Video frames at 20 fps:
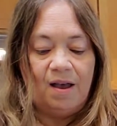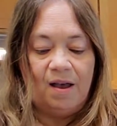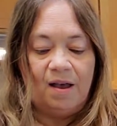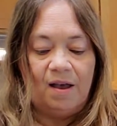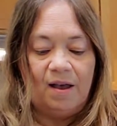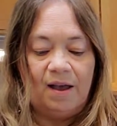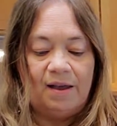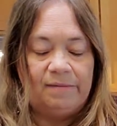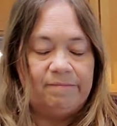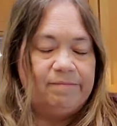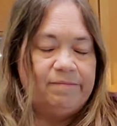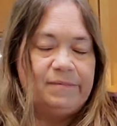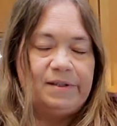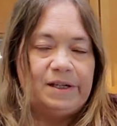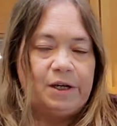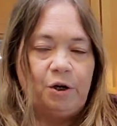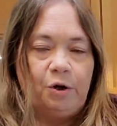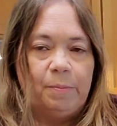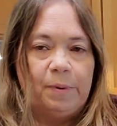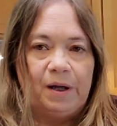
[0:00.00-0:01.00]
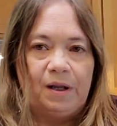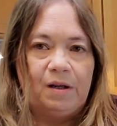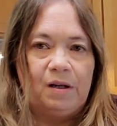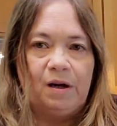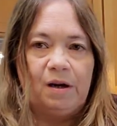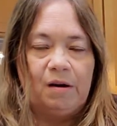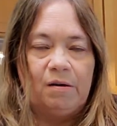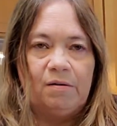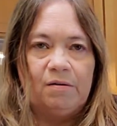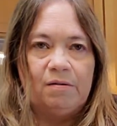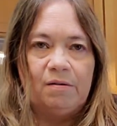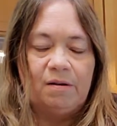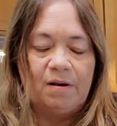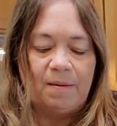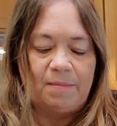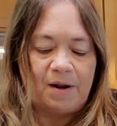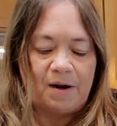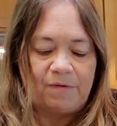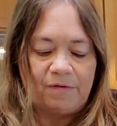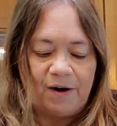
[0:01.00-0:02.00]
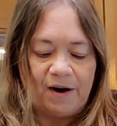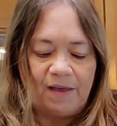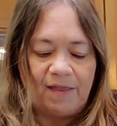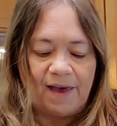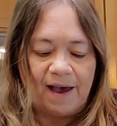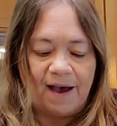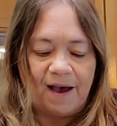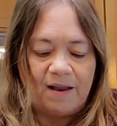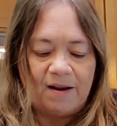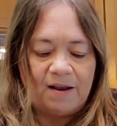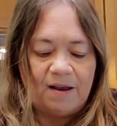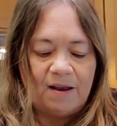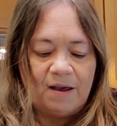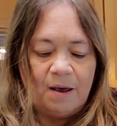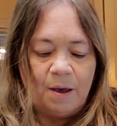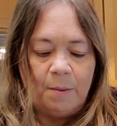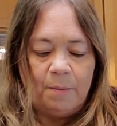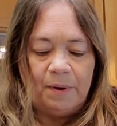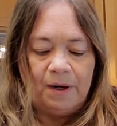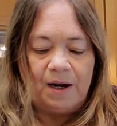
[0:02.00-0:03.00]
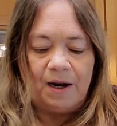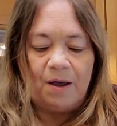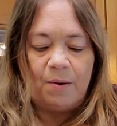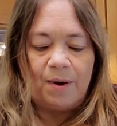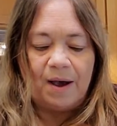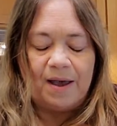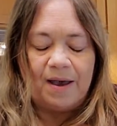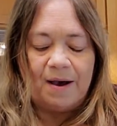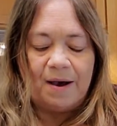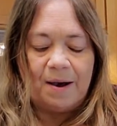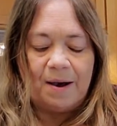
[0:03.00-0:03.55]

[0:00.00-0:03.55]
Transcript: and deer, but I'm not afraid of that. But anyway,